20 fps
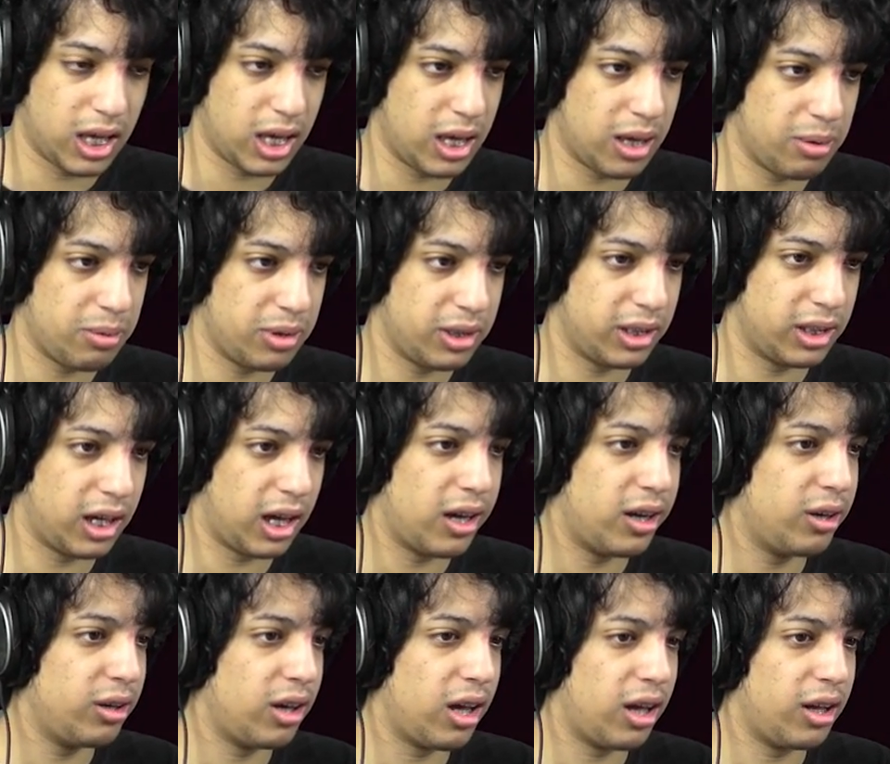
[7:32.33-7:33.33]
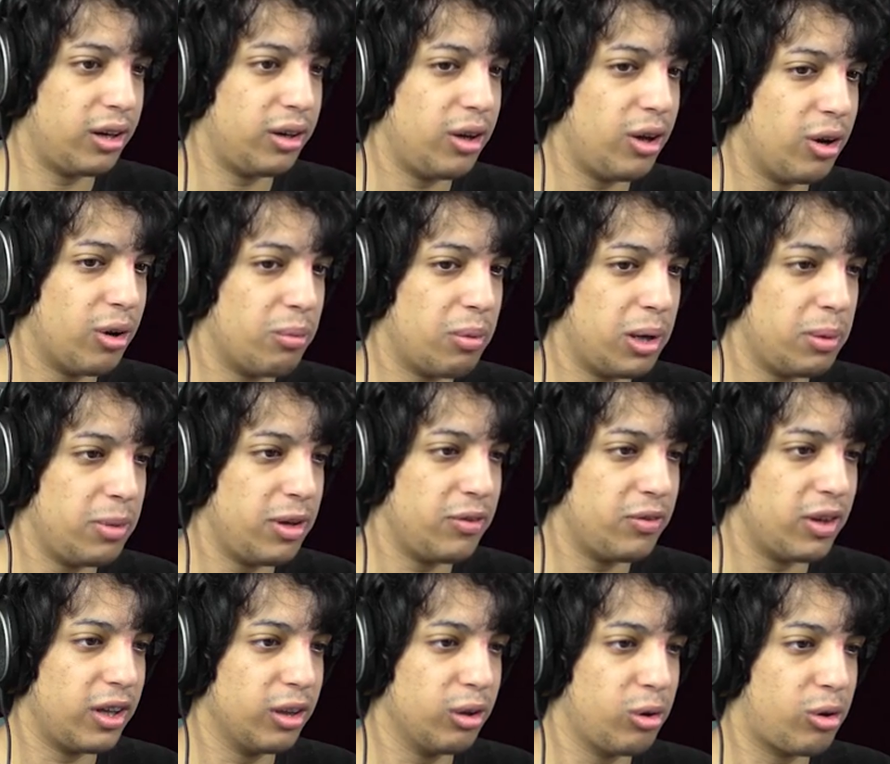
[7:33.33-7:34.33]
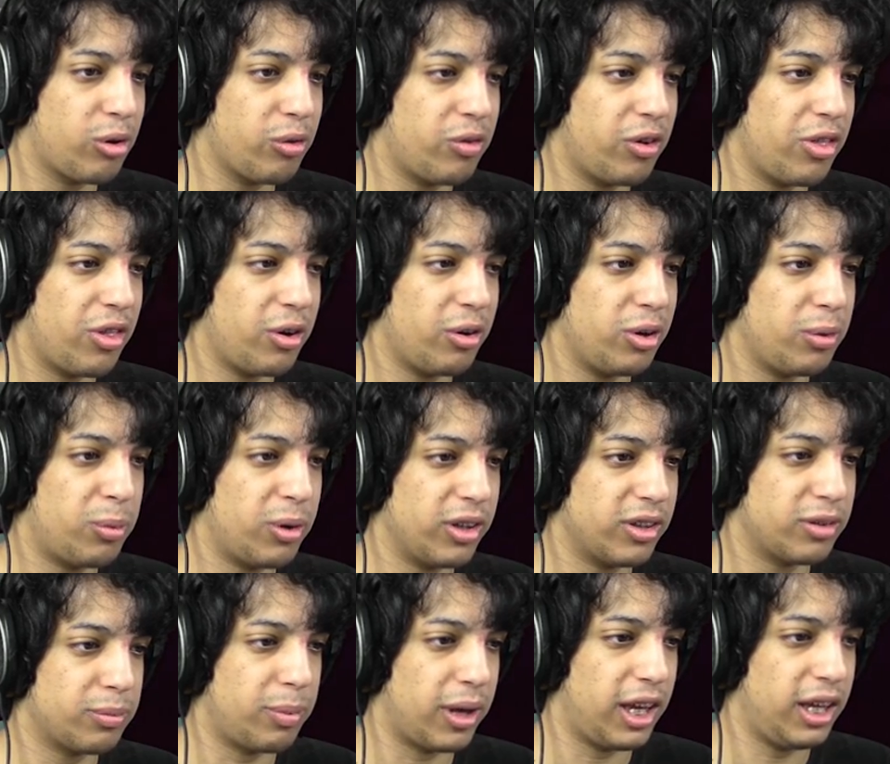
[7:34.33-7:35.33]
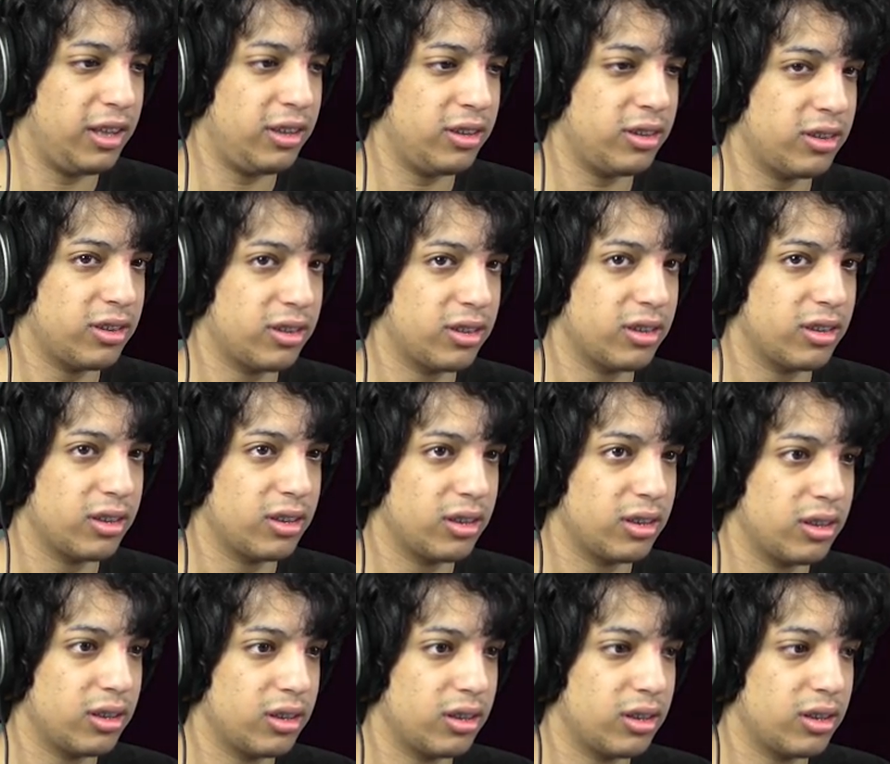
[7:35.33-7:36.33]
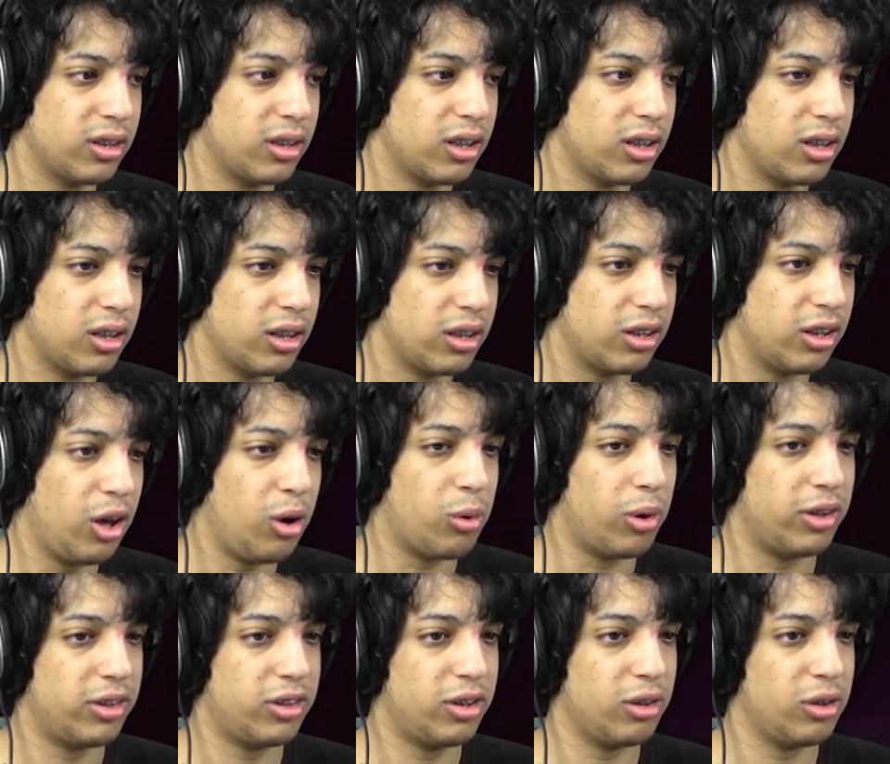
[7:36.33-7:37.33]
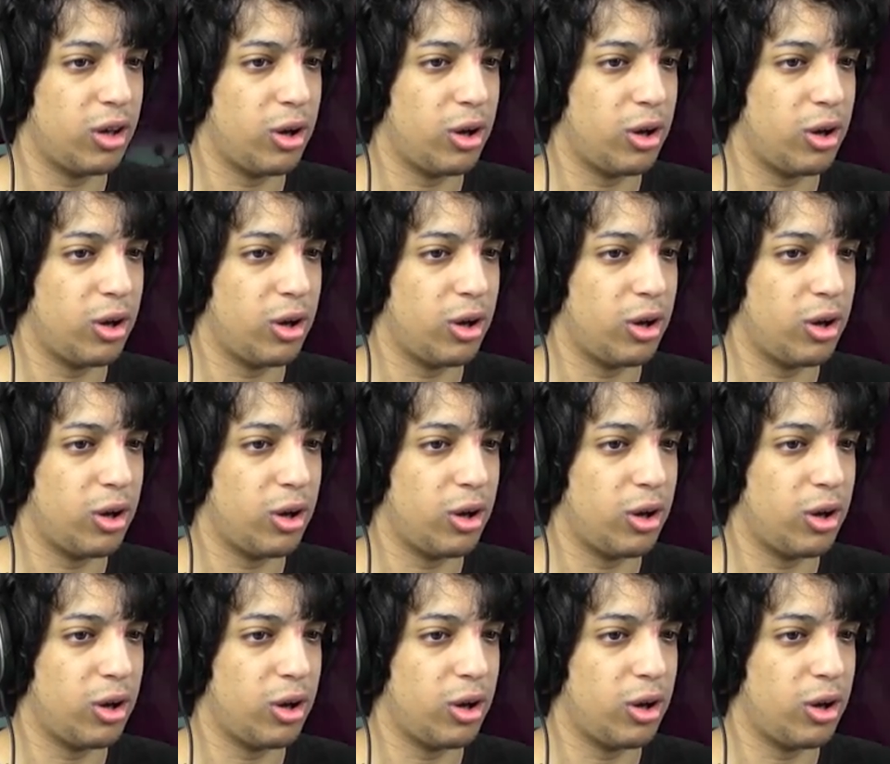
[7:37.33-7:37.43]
I mean, I don't know. Maybe if I look over there and press space. No, I still